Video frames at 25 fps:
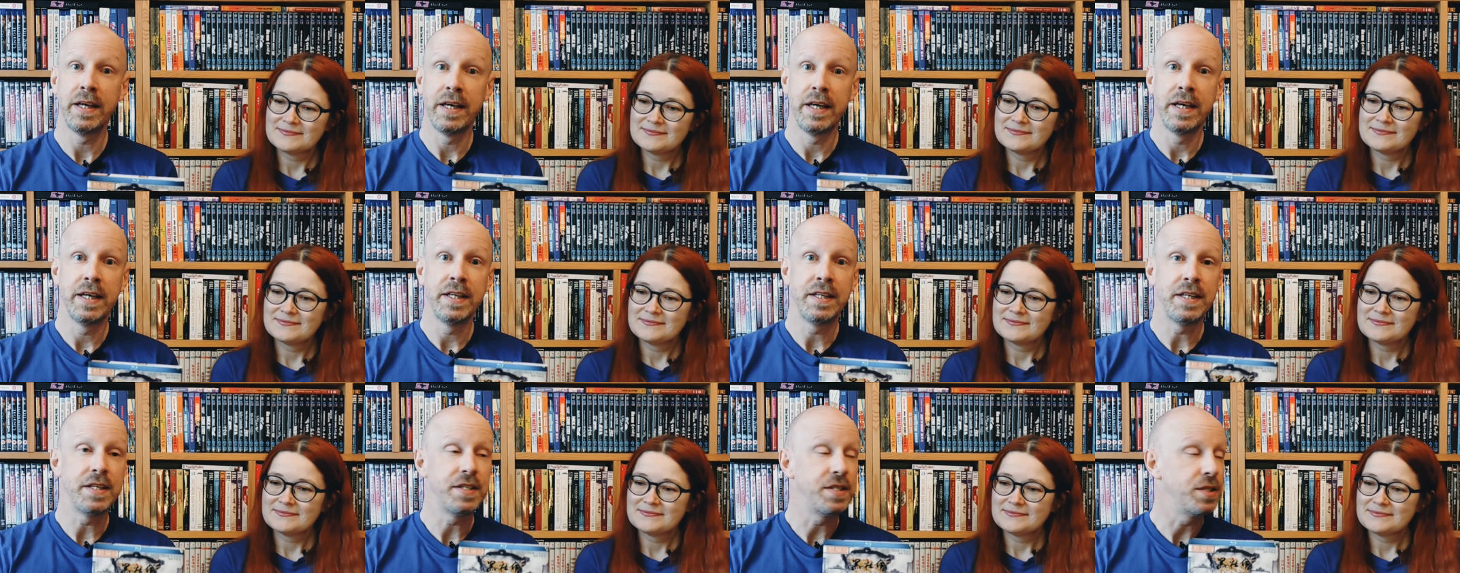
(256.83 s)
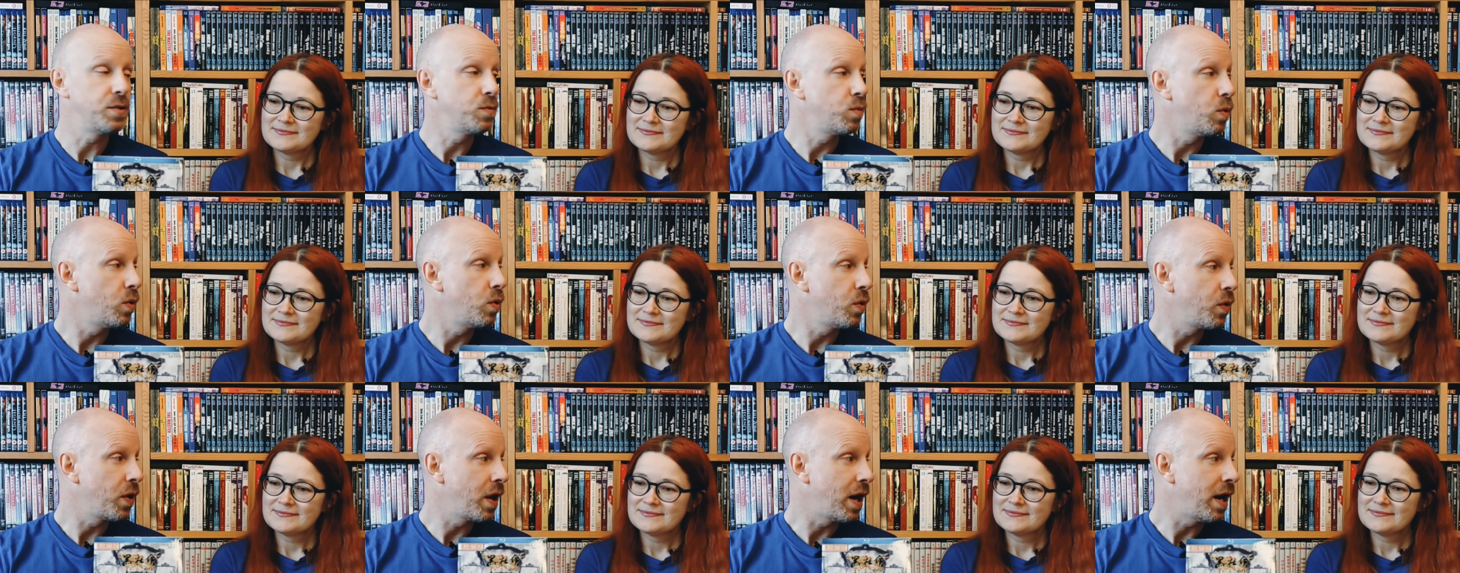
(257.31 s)
Speaker 1: this is
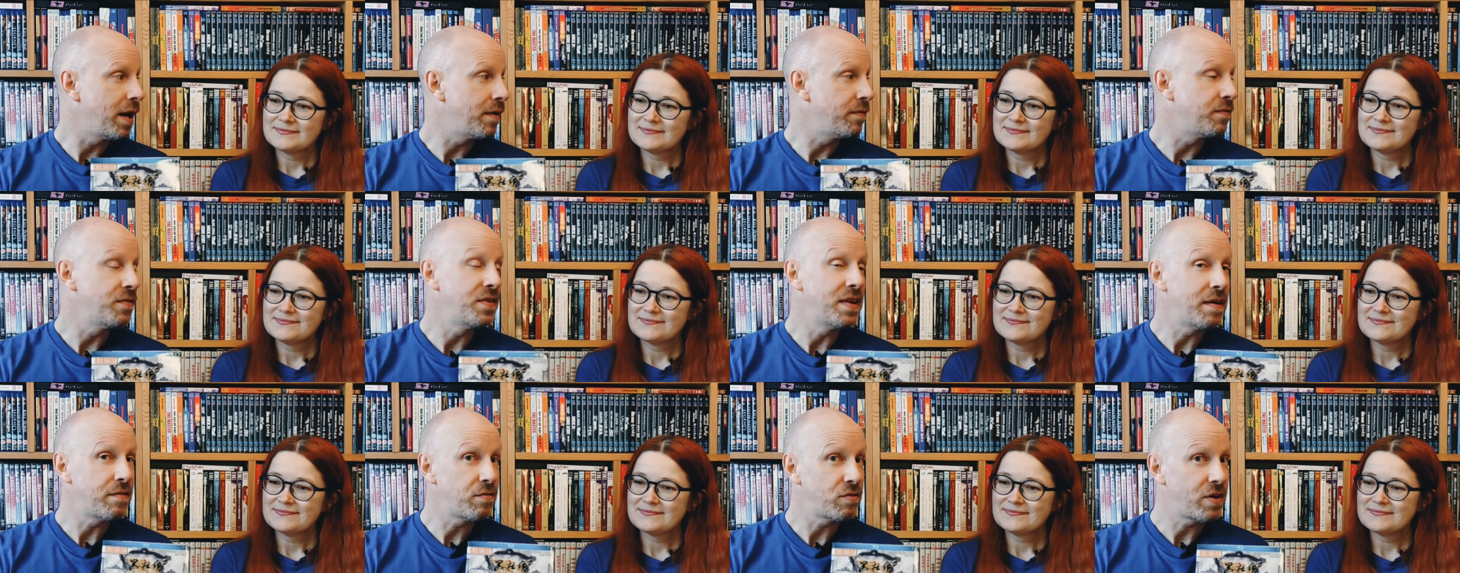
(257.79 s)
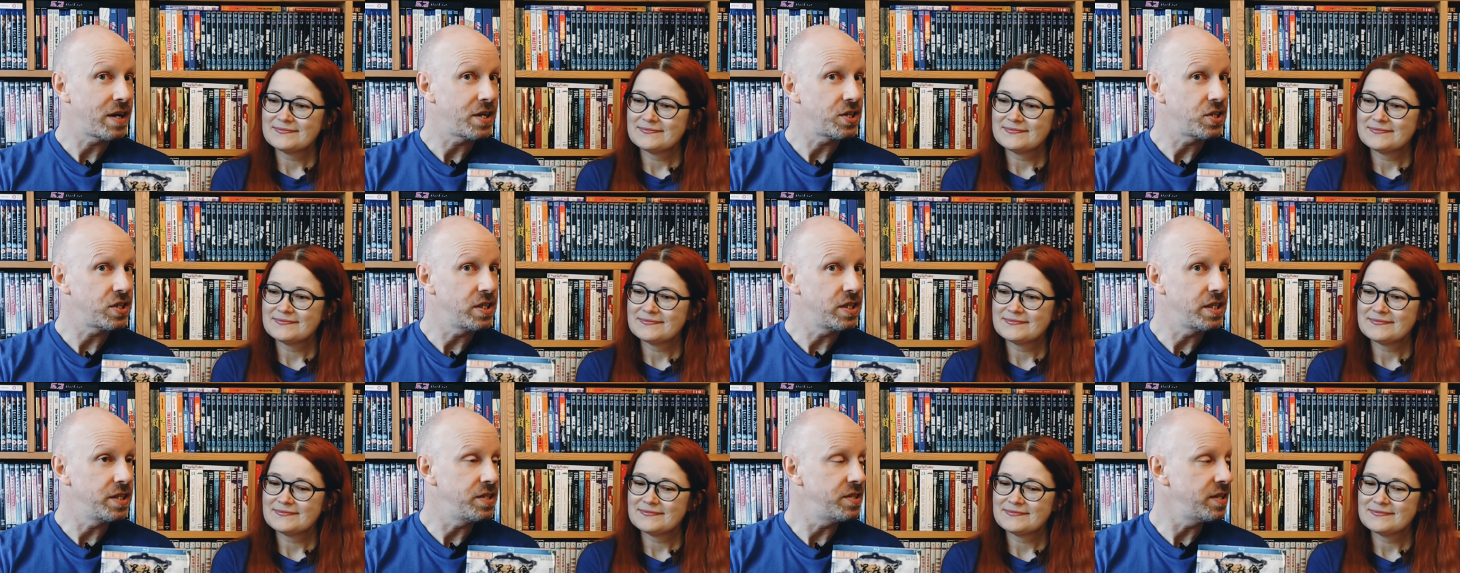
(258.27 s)
one I've never actually
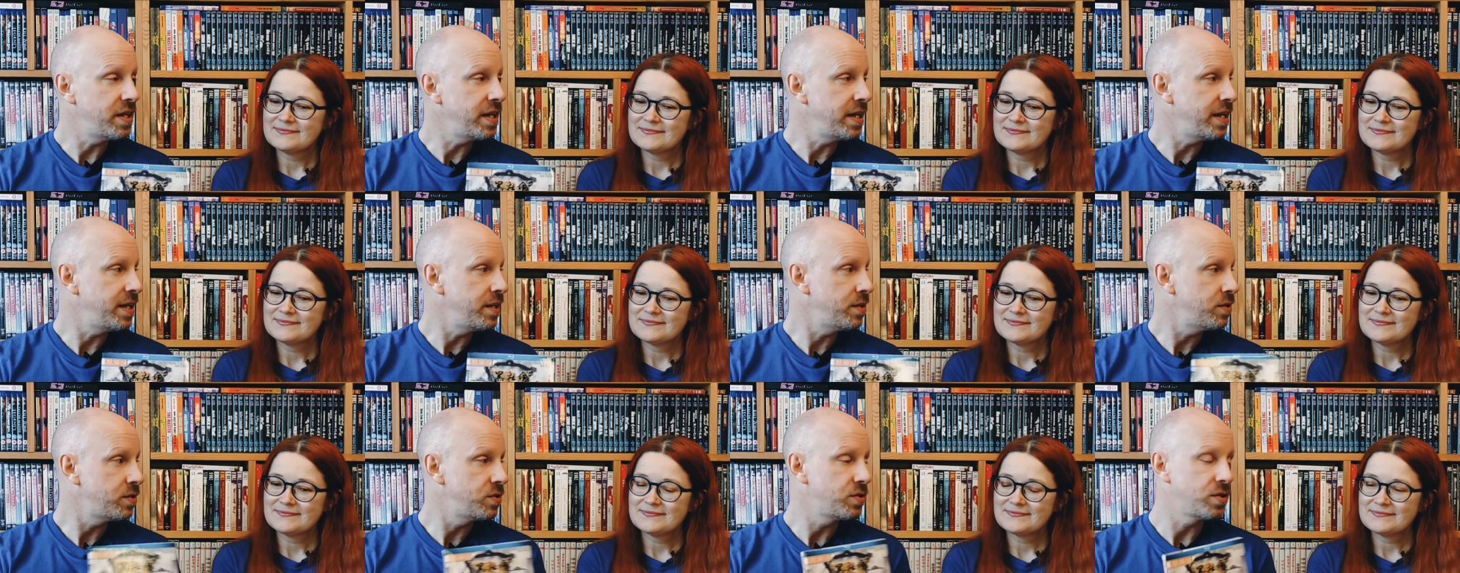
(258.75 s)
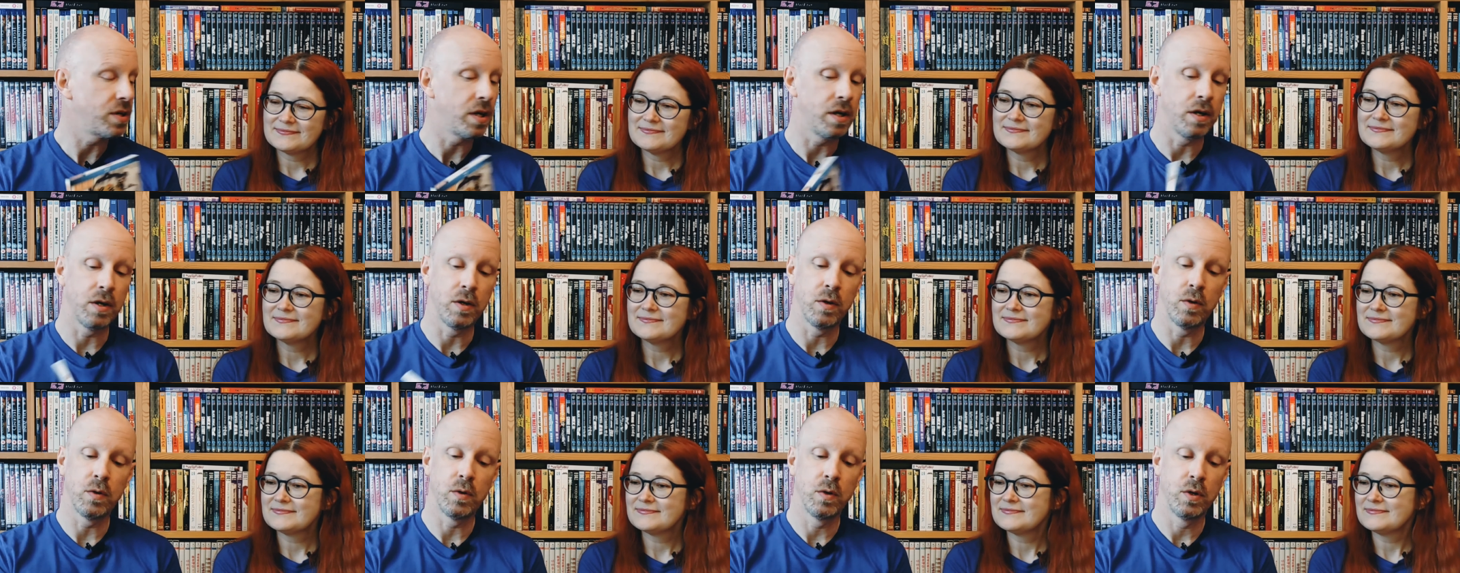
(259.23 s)
seen,
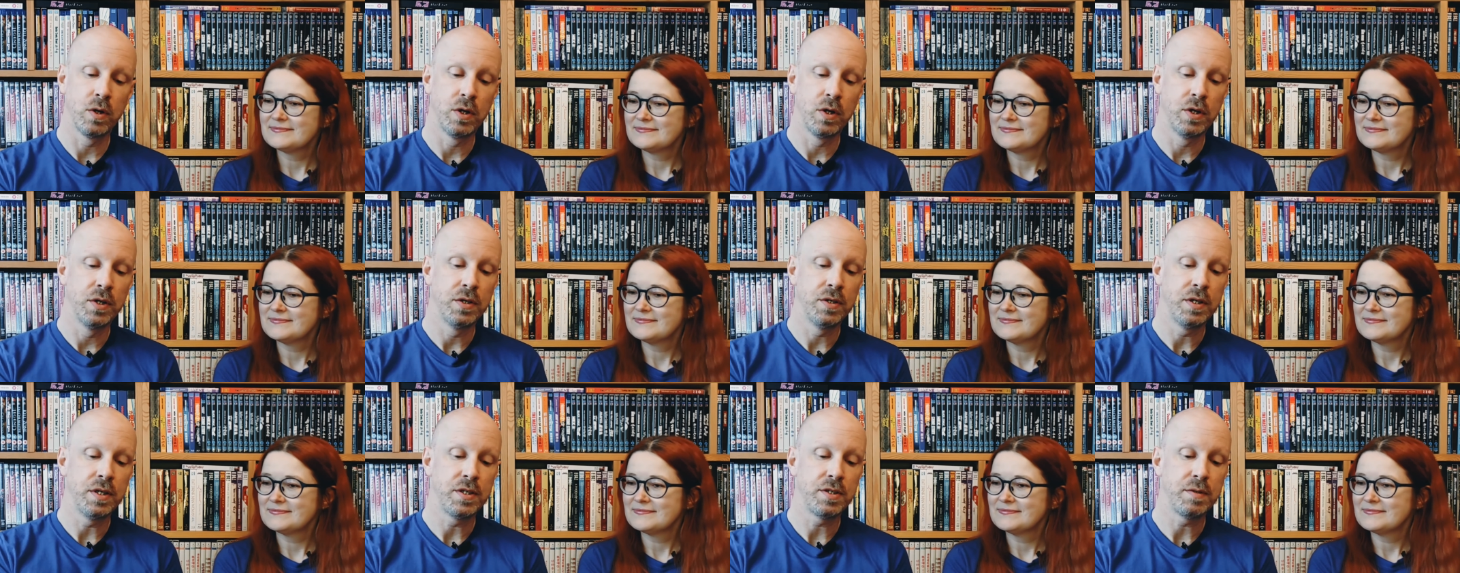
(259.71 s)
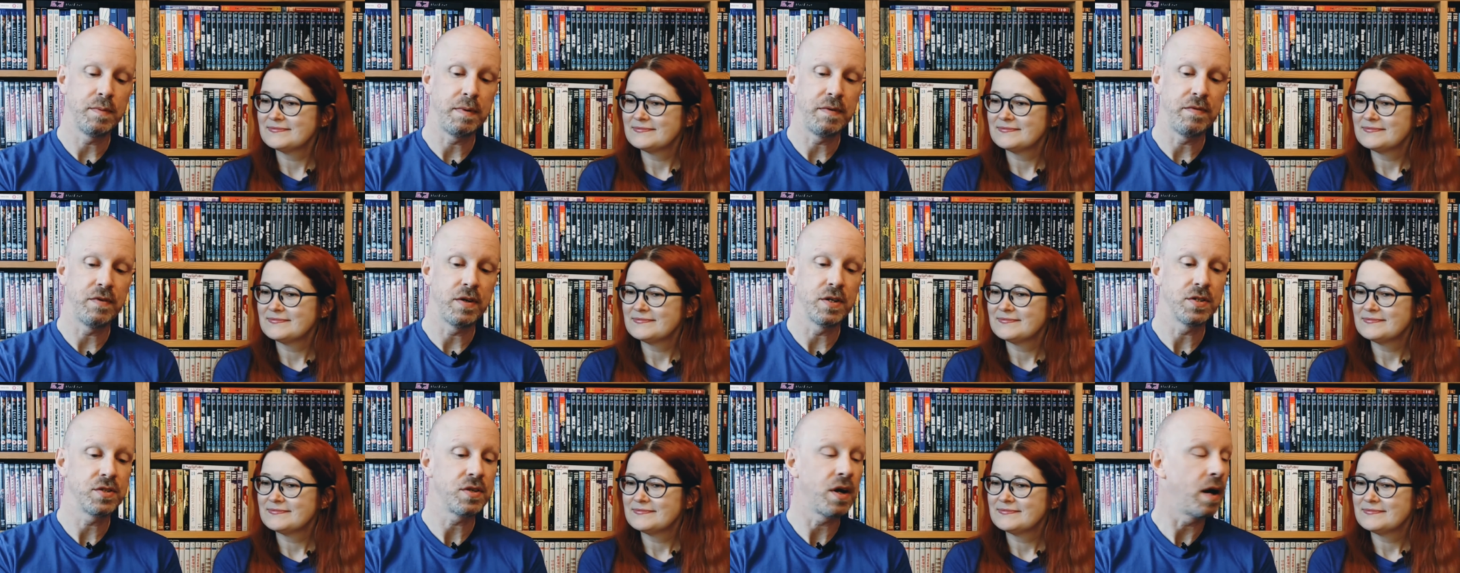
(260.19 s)
so this will be
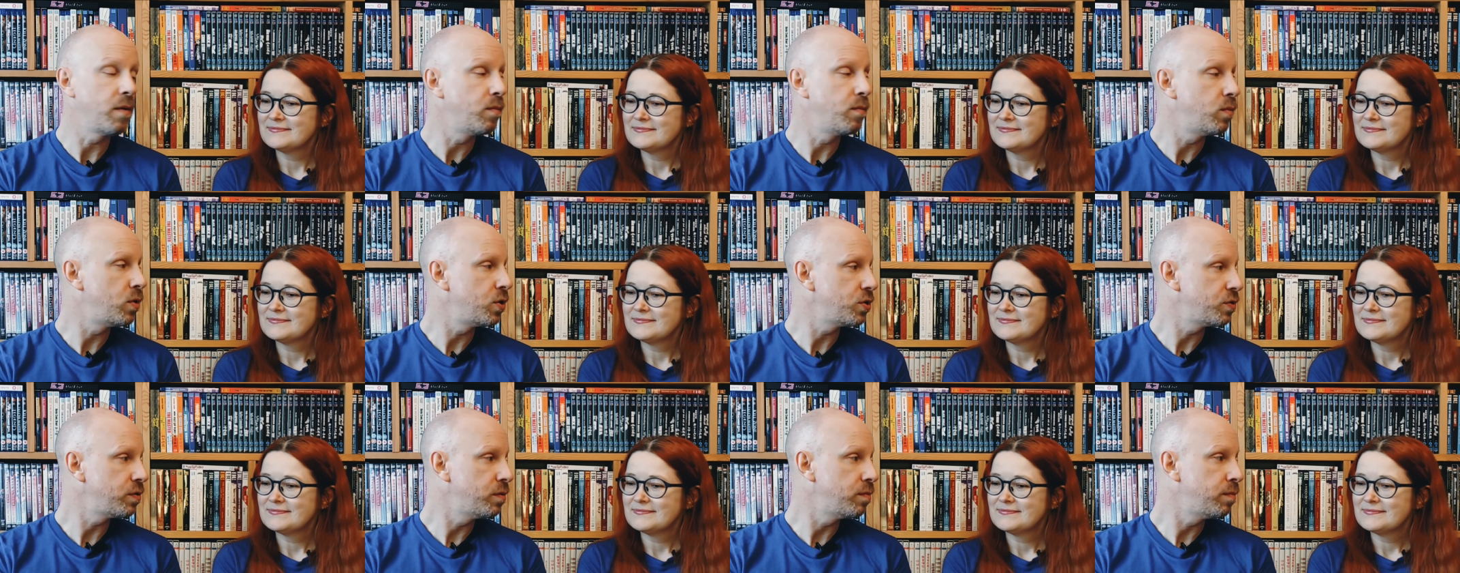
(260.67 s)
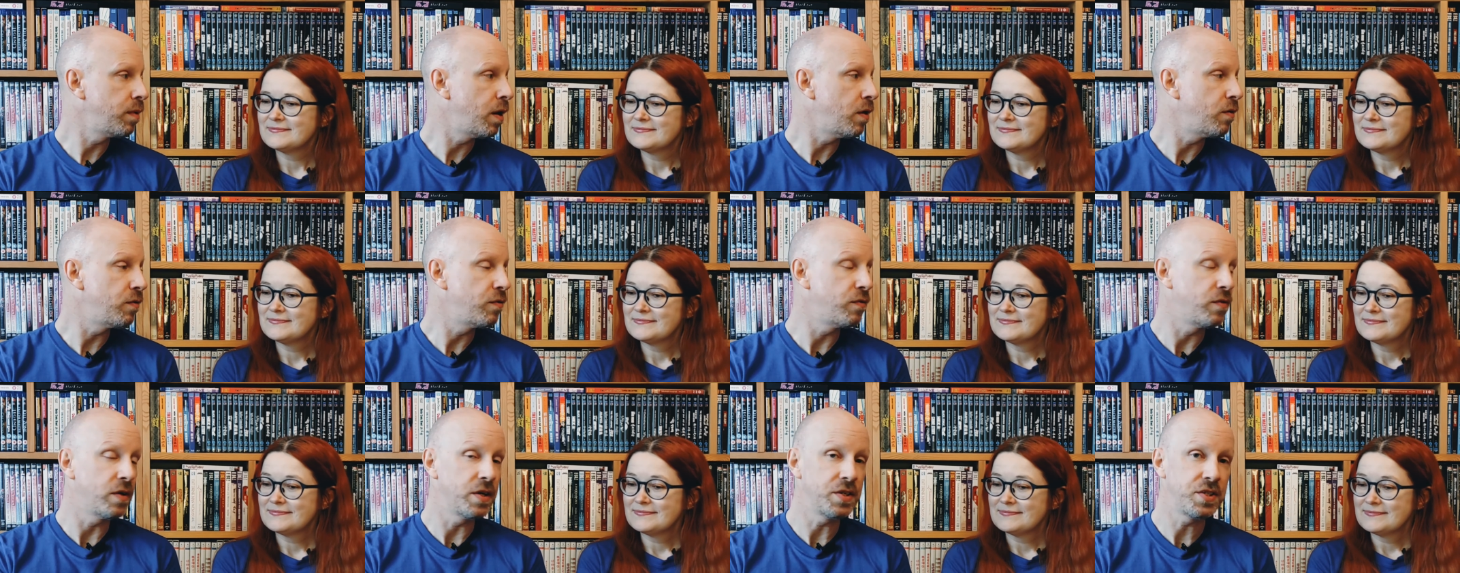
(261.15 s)
first time watch for both
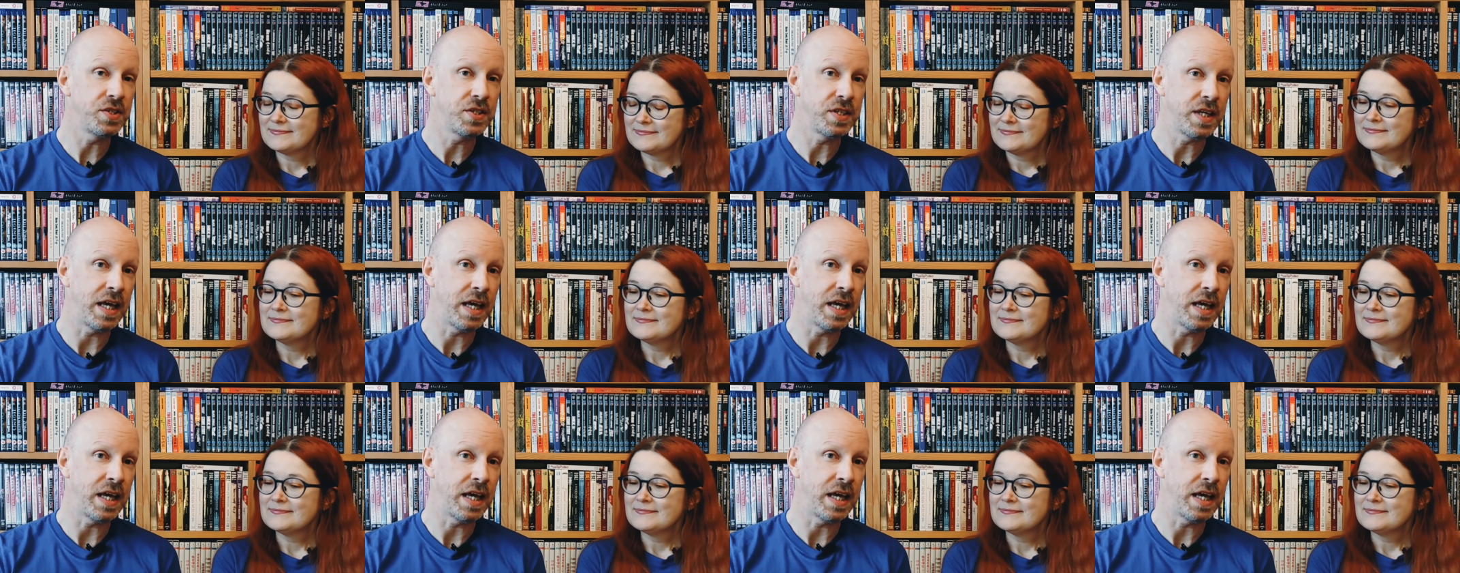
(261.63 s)
of us.